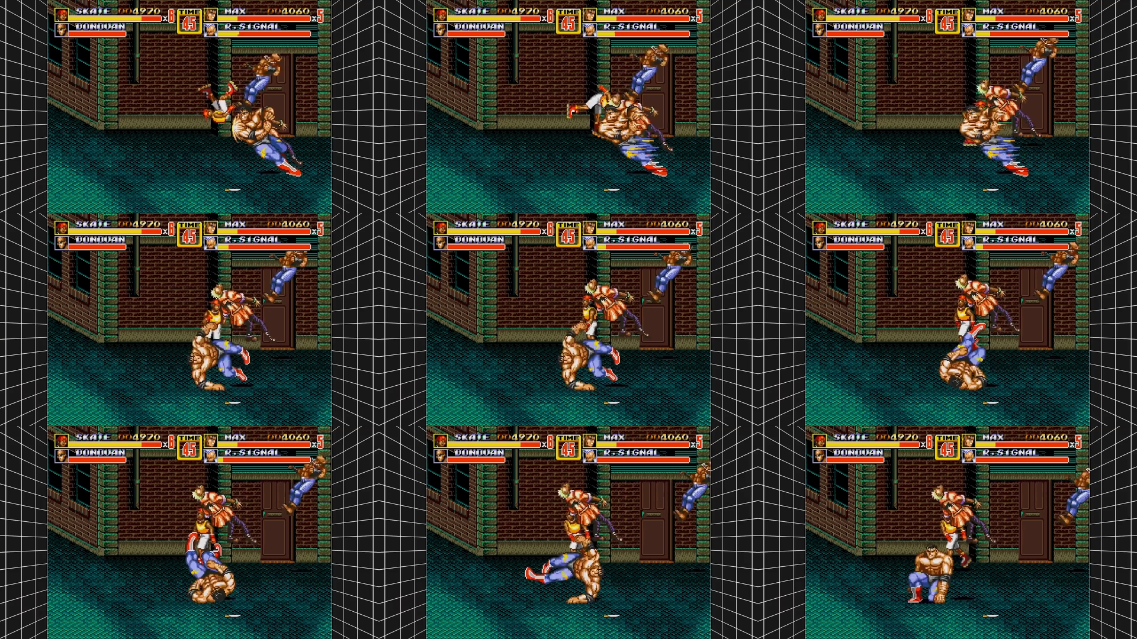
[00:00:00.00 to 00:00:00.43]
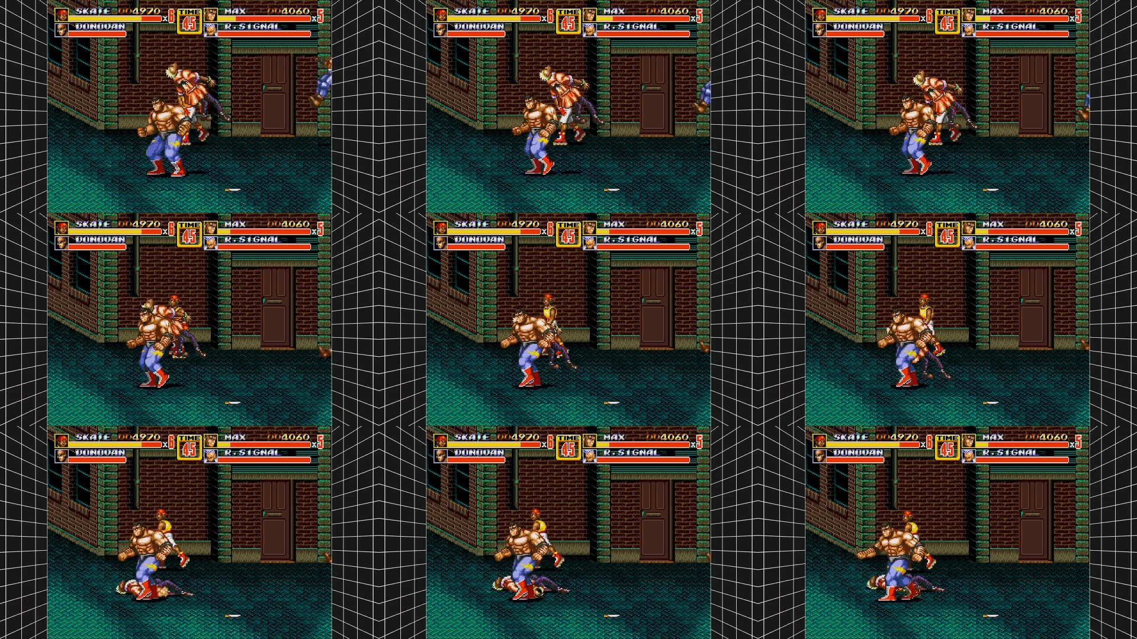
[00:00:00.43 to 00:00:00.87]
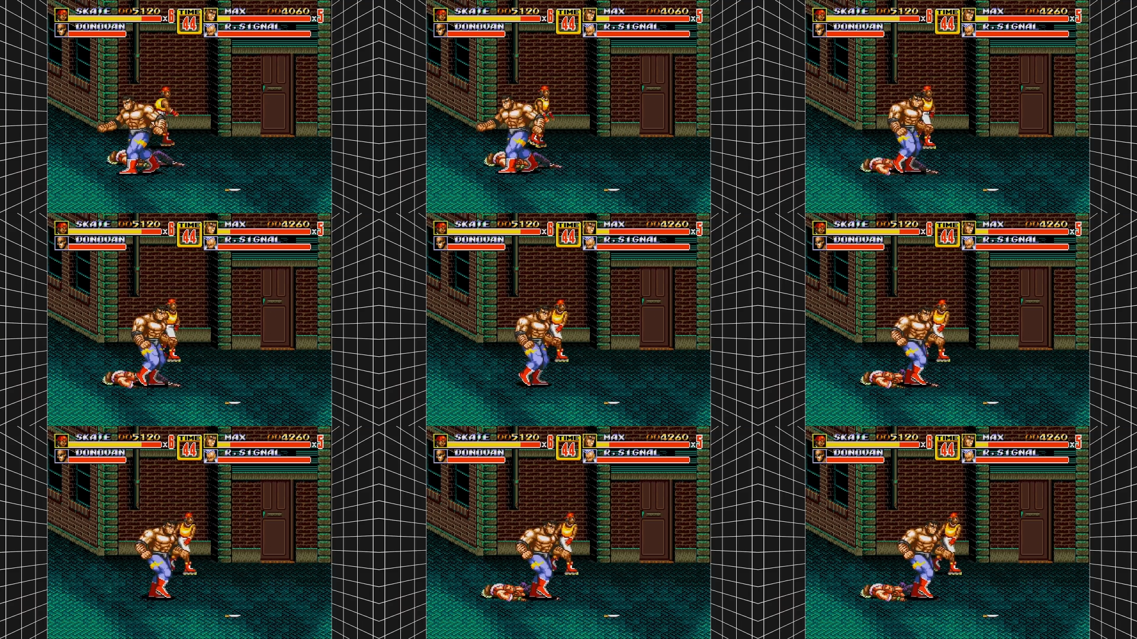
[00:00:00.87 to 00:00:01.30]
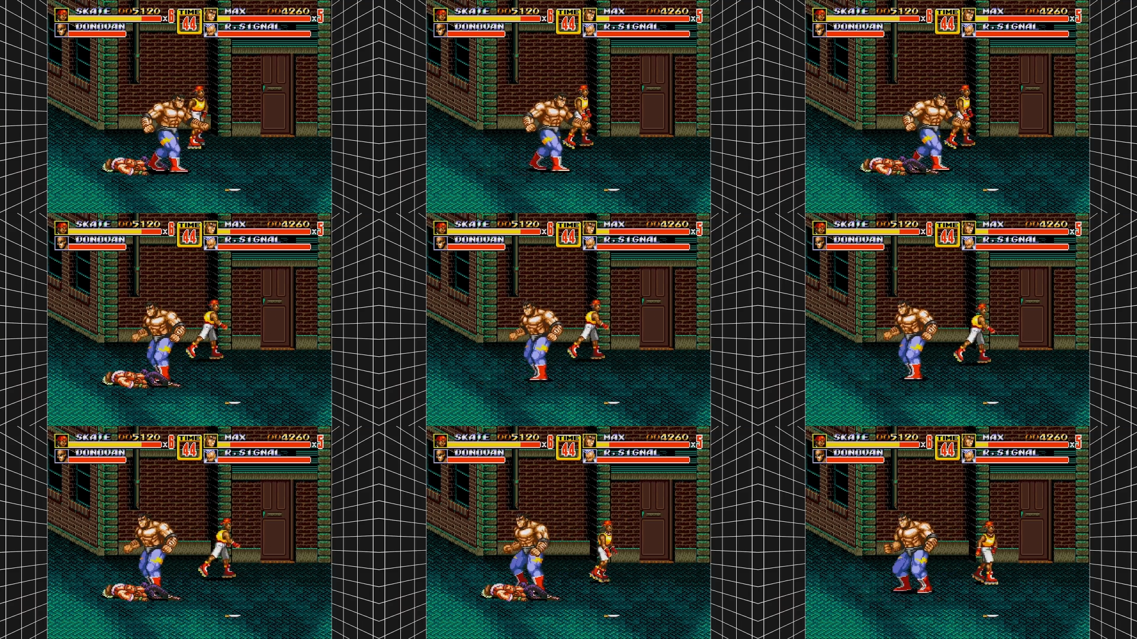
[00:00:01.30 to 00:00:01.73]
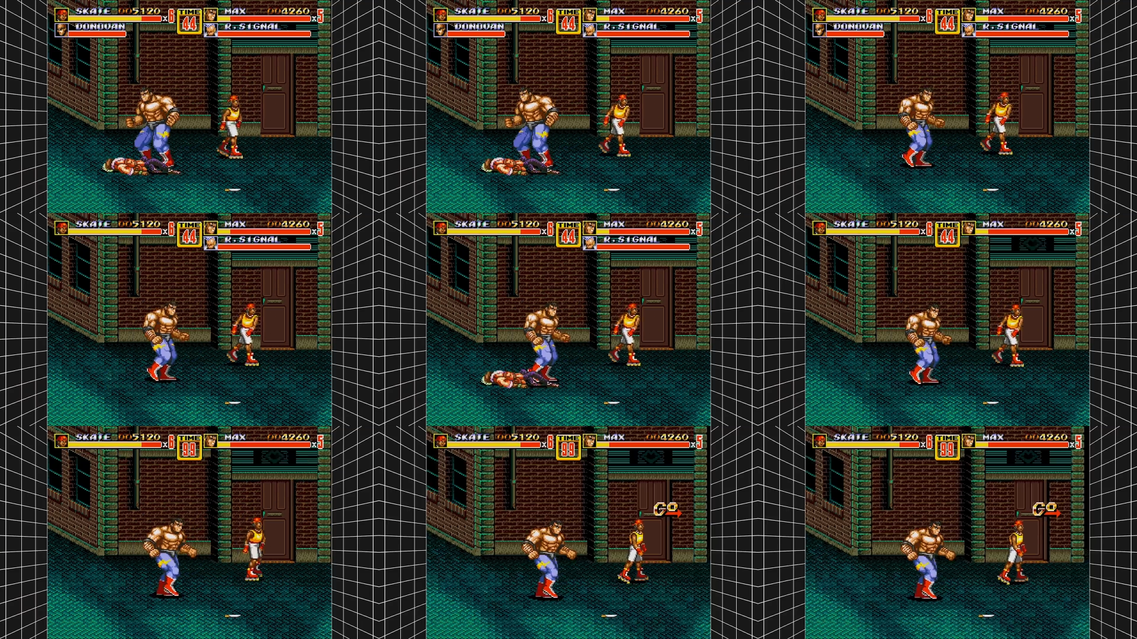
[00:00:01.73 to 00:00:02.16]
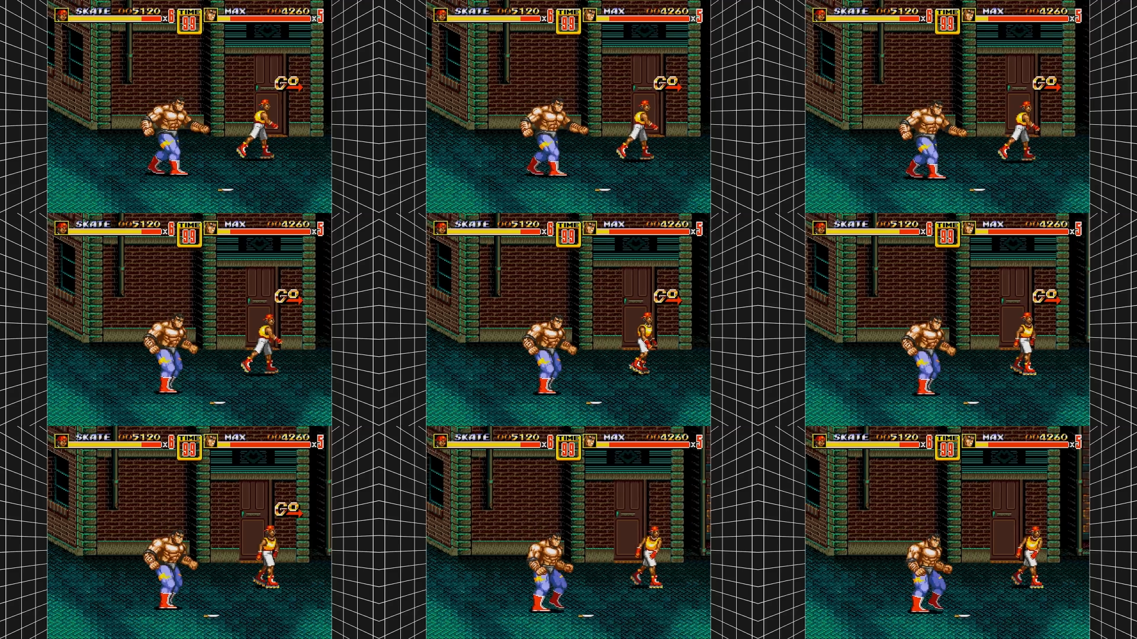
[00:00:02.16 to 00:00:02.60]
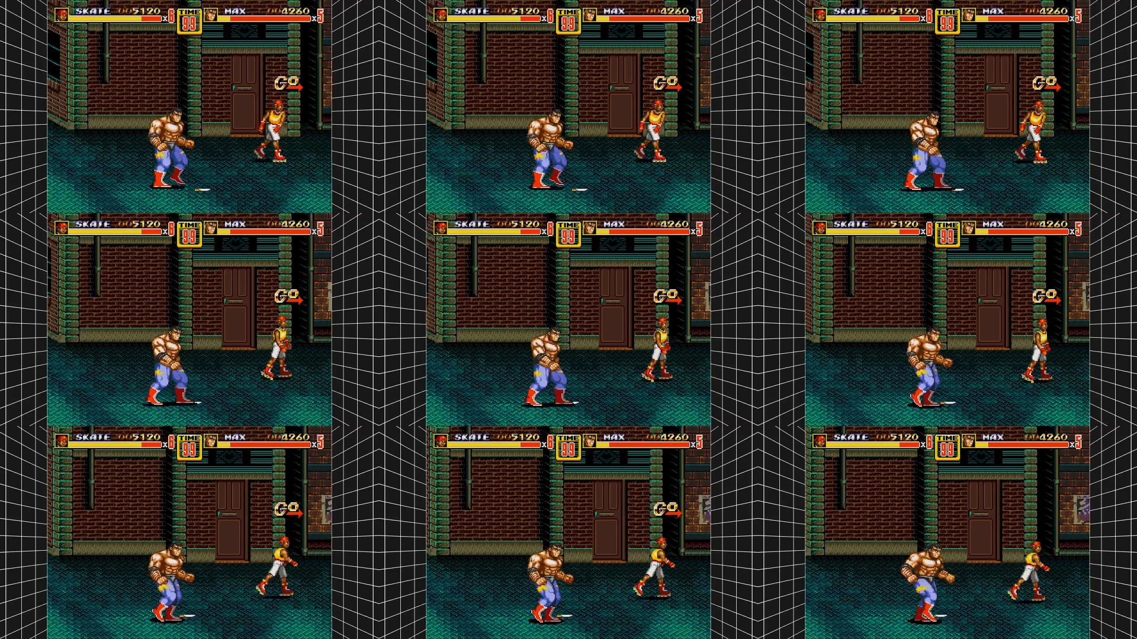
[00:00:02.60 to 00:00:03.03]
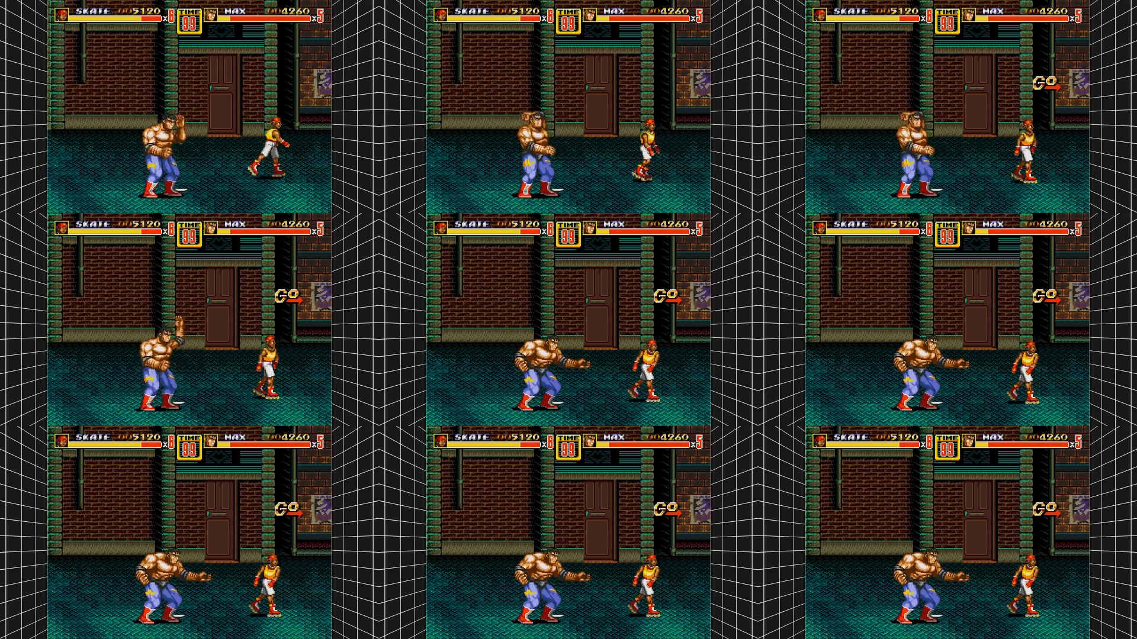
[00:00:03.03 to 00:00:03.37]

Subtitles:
(no speaker visible)